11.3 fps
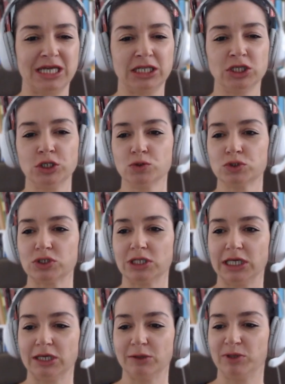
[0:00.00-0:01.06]

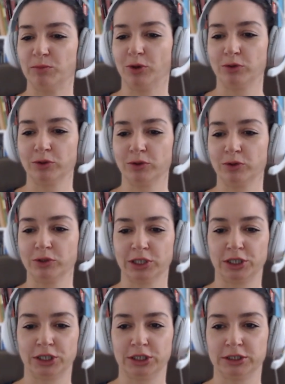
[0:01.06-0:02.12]
usually people
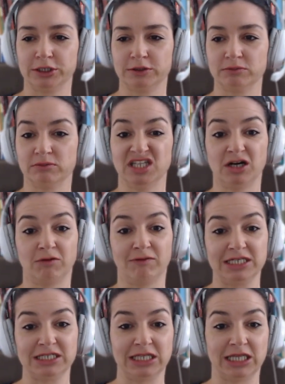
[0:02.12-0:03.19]
learn when they're
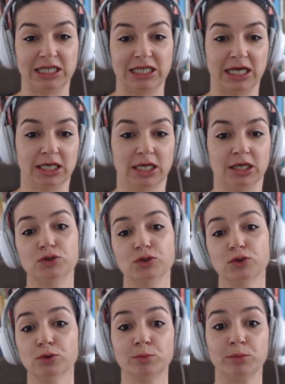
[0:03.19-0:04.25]
already like
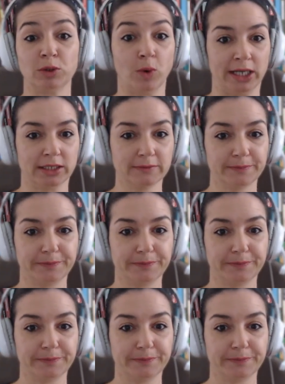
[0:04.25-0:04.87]
A2, B1.